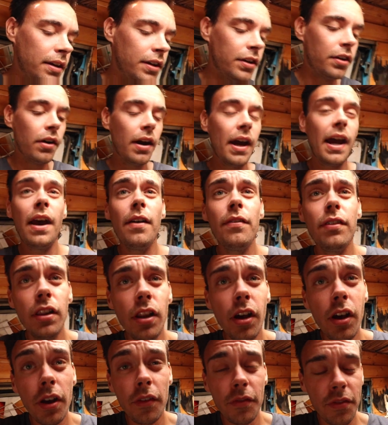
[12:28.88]
You know, I have a
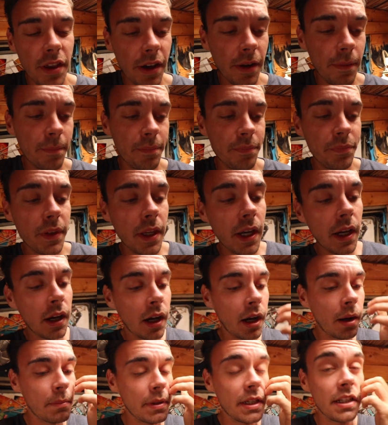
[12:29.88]
lot of them.
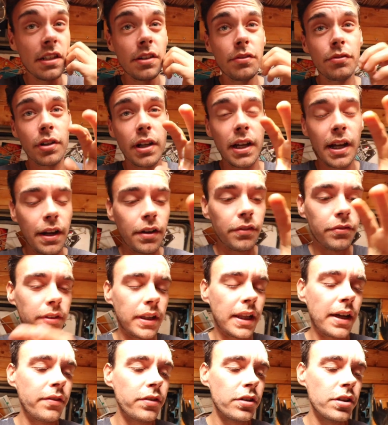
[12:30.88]
In different kind of
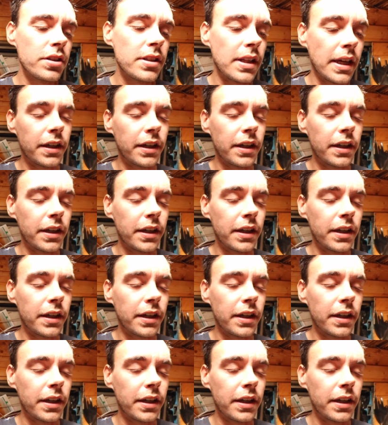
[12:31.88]
flavors,